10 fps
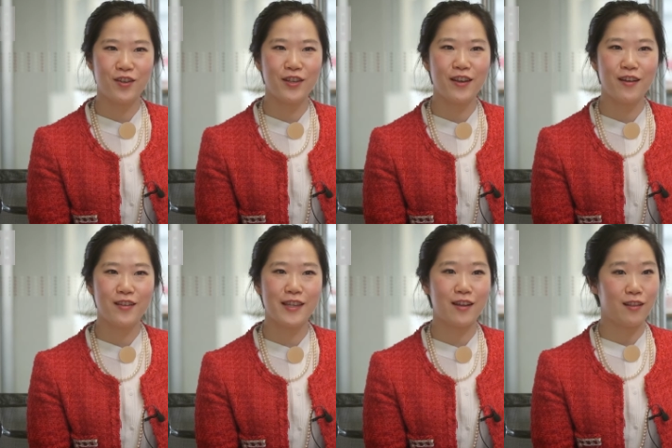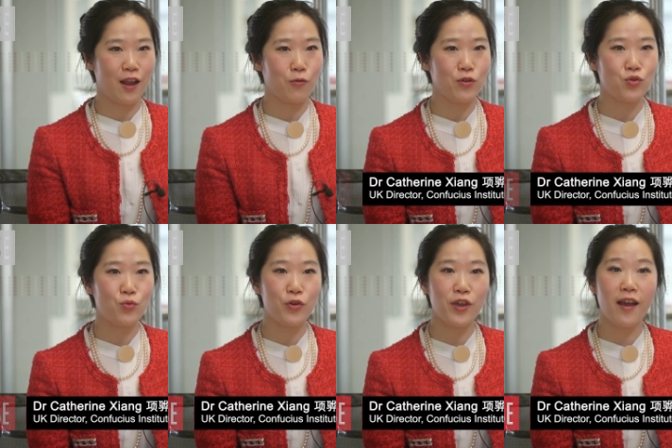learning a second language
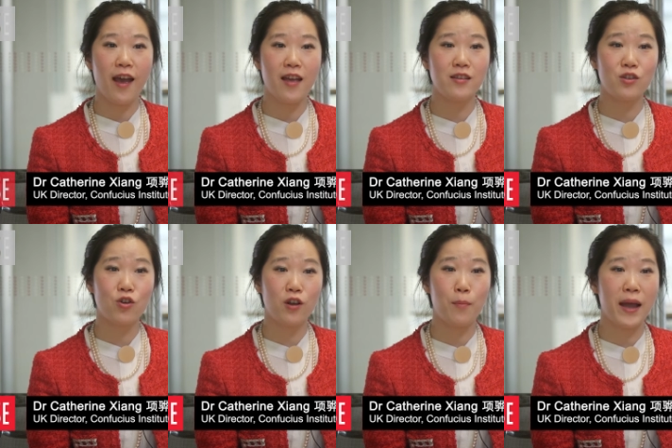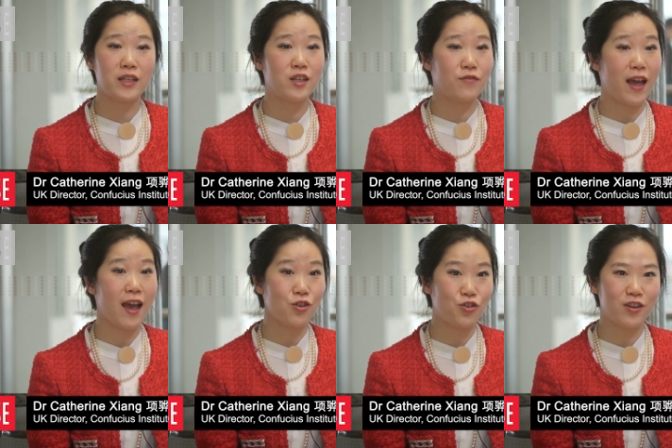will enhance your competitive
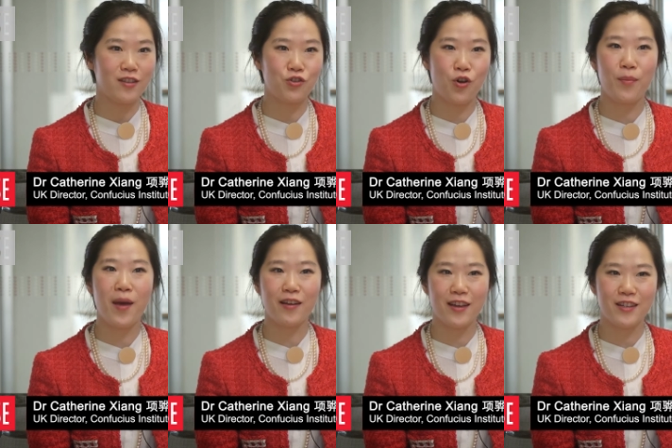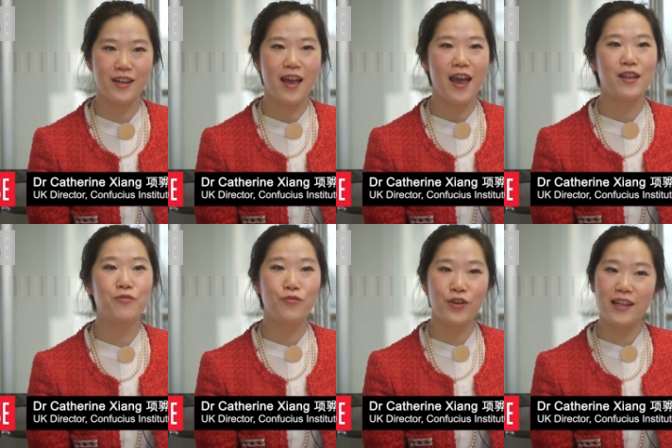edge in the job market
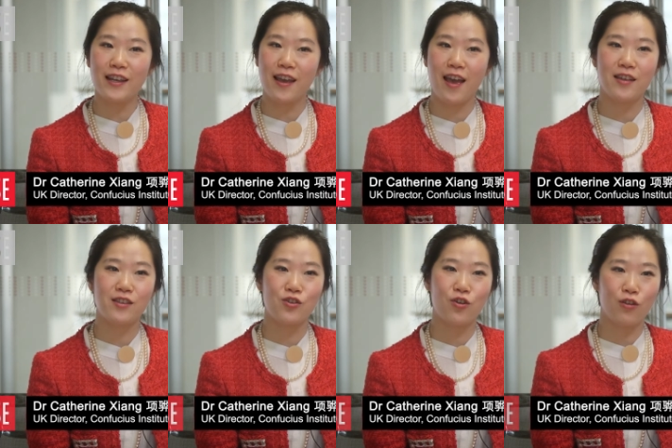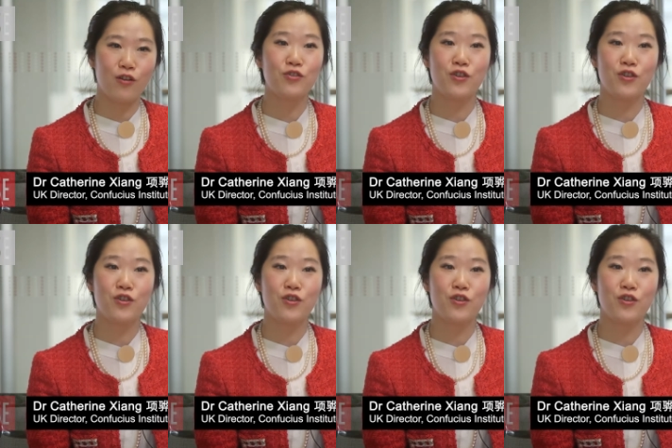and really enhance your long